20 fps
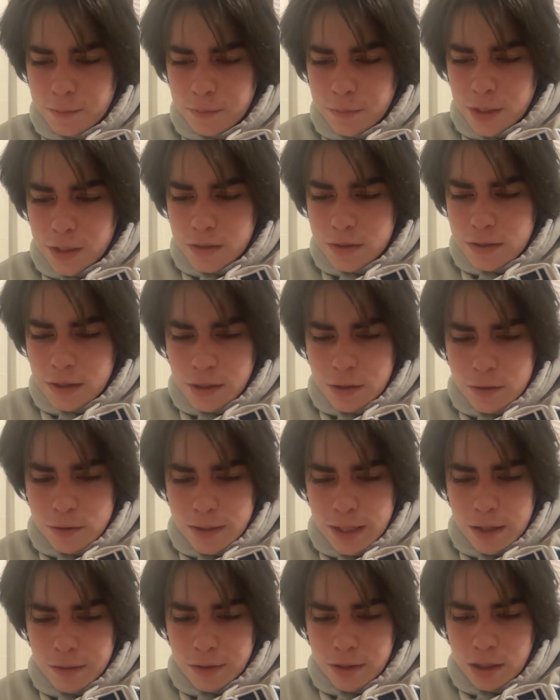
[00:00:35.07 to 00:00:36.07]
It singles
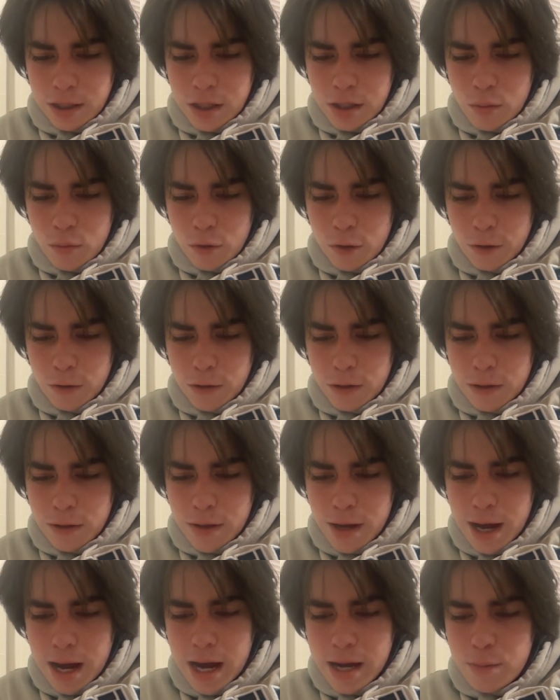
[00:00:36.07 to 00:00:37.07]
out the key word, the
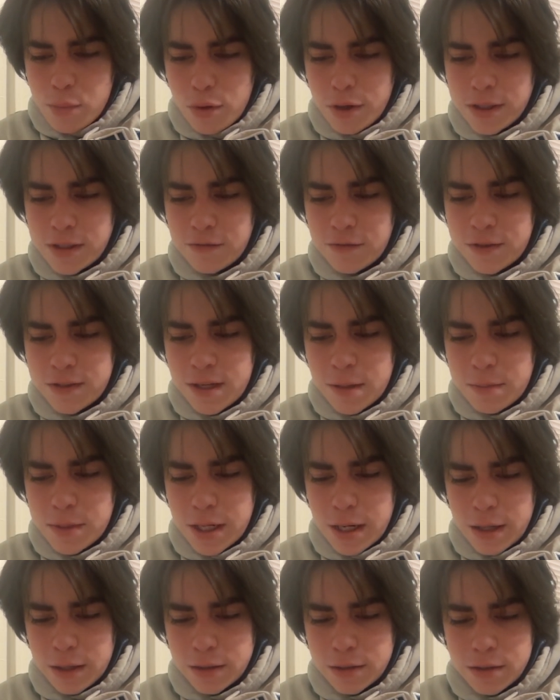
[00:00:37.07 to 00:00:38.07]
high point of the
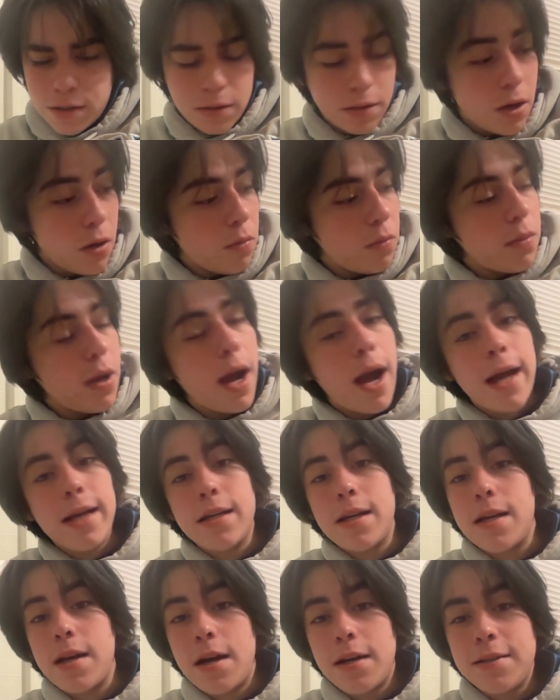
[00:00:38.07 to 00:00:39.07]
subtext. Oh, I
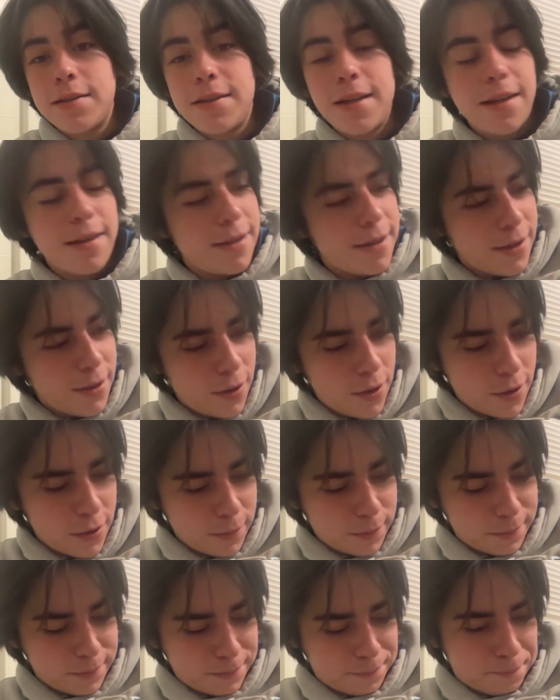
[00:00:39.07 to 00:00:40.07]
did not set the alarm.